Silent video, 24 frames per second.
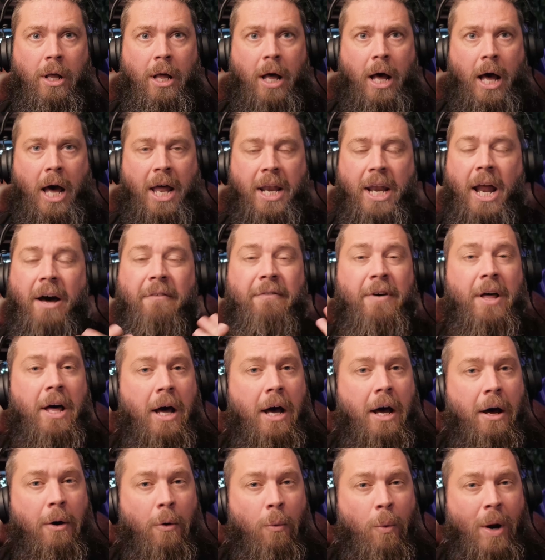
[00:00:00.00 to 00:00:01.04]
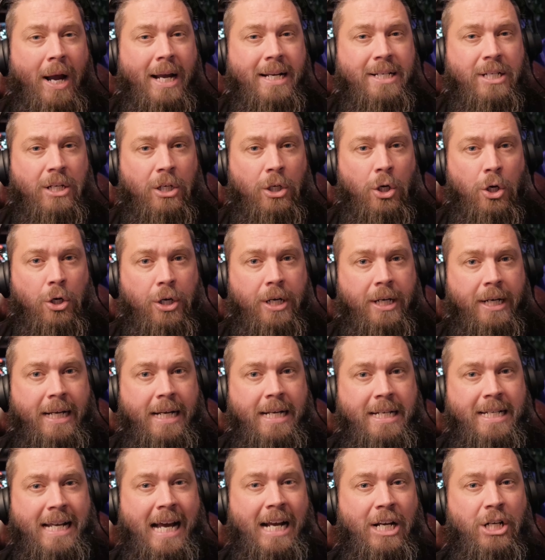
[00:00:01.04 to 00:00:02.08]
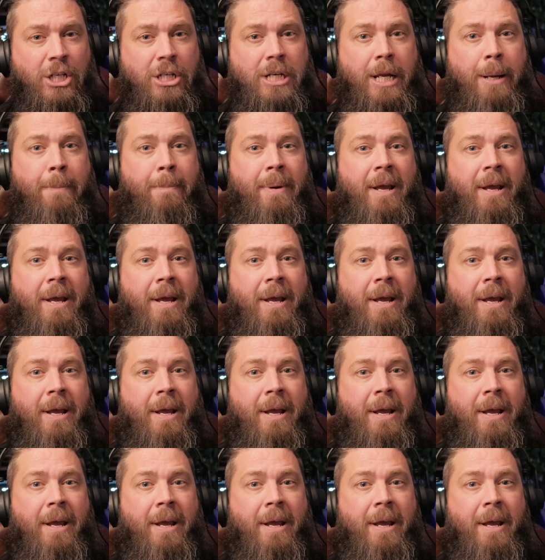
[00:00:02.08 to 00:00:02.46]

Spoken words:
another way to look at it is actually